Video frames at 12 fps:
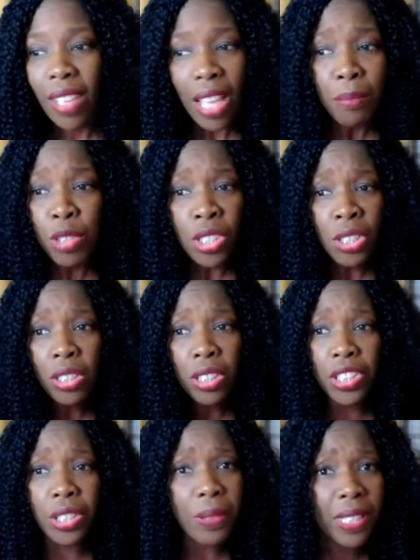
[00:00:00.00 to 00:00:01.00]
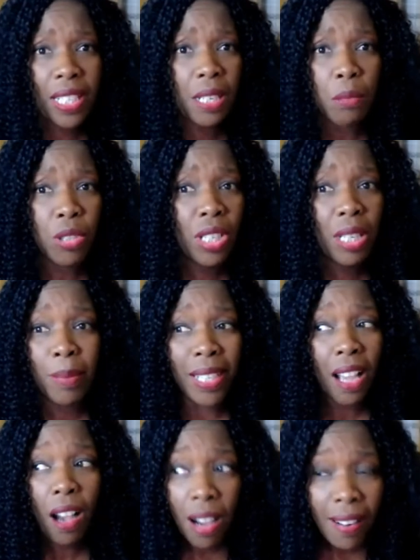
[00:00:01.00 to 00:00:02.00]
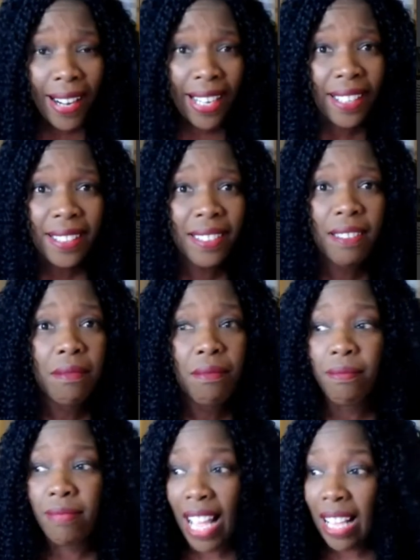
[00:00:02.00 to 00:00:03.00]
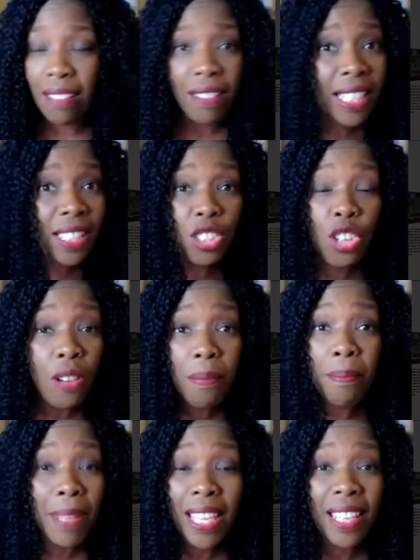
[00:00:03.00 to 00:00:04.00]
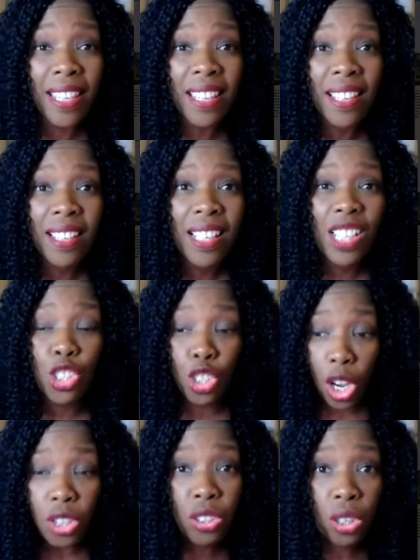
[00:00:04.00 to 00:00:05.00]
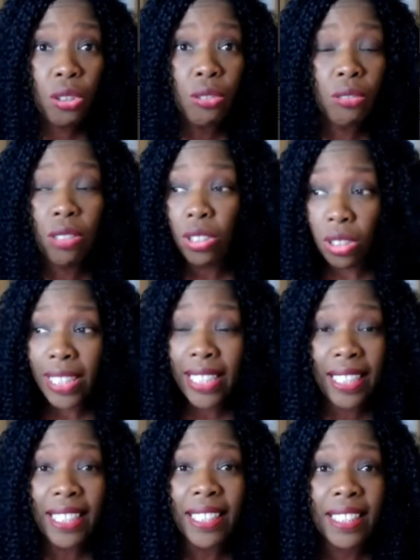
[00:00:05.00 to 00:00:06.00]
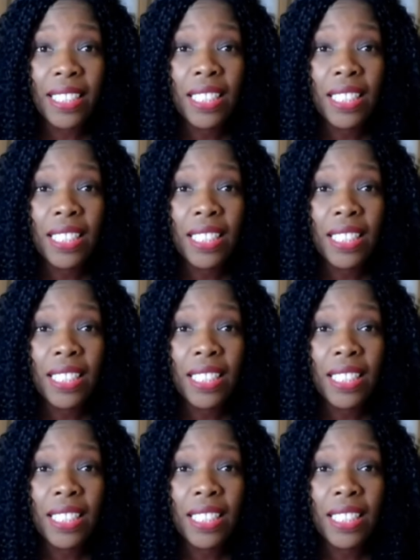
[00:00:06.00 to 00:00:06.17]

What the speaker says: I'm just not going to do this anymore. I'm like, all right, it's not me. It's your soul. Okay.